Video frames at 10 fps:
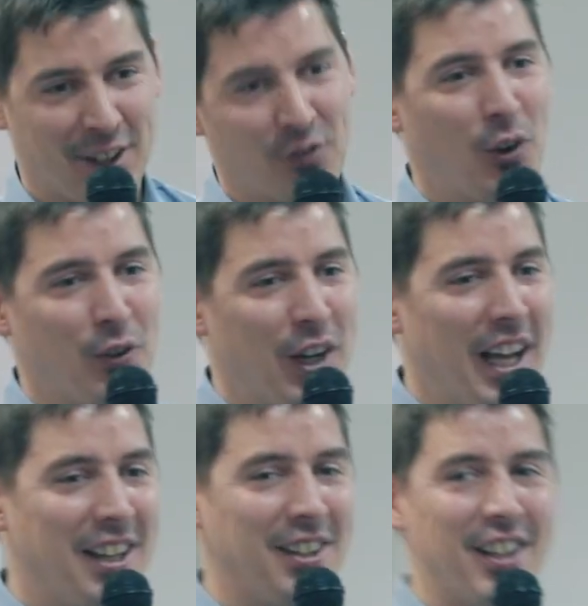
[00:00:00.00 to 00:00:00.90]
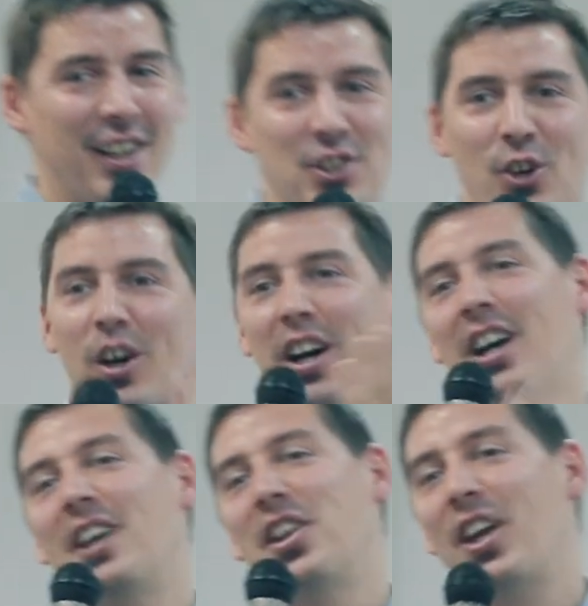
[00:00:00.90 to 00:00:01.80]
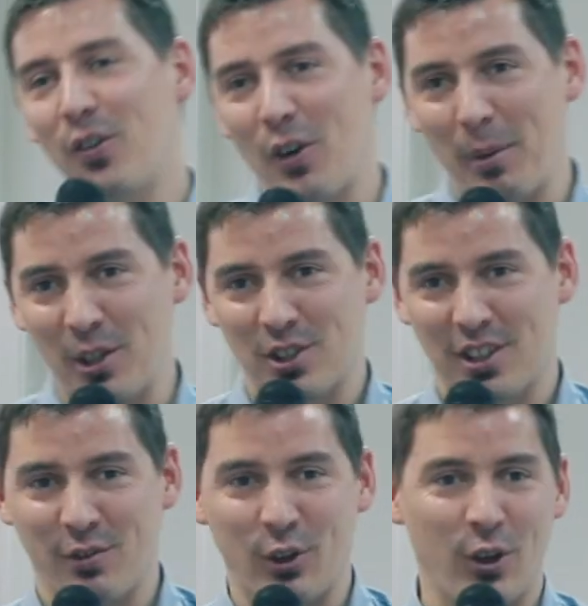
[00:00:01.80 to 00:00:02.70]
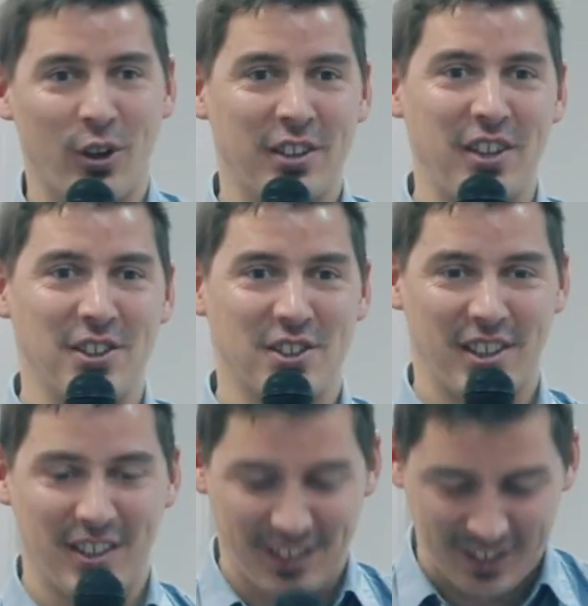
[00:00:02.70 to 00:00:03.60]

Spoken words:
that's very, very handy. So thank you very much for your attention.